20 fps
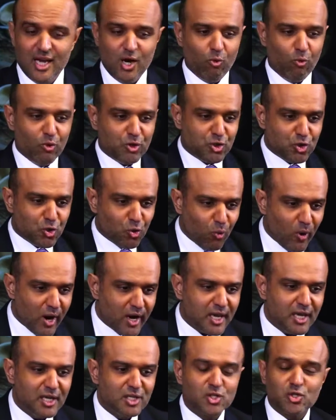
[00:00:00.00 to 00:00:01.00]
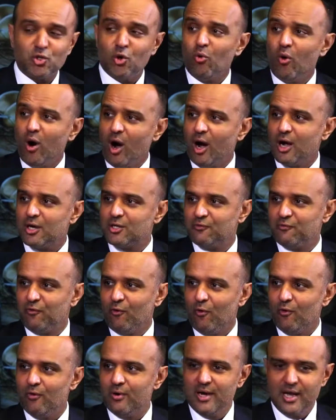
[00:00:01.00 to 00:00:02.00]
which you're working so hard
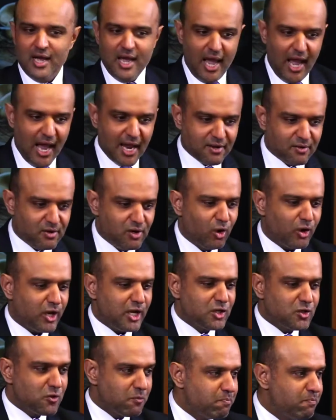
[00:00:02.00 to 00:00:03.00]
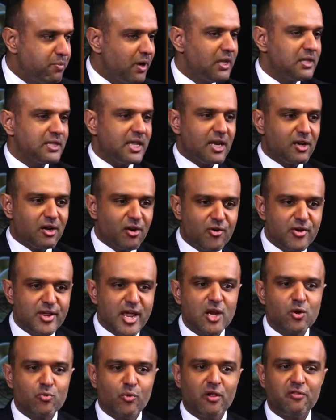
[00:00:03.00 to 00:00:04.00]
for, and looking to build and
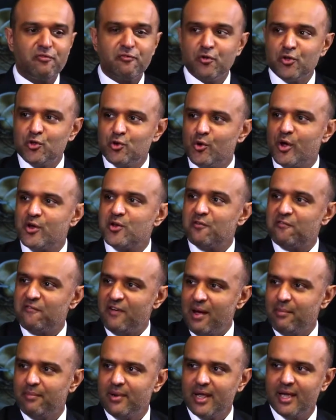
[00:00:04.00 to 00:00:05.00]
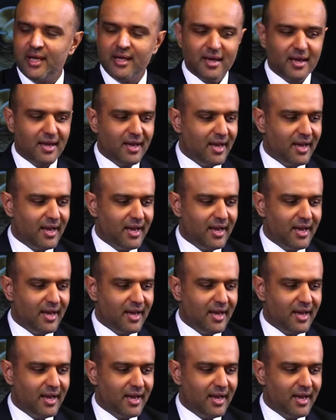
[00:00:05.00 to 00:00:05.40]
create wealth for you and your family,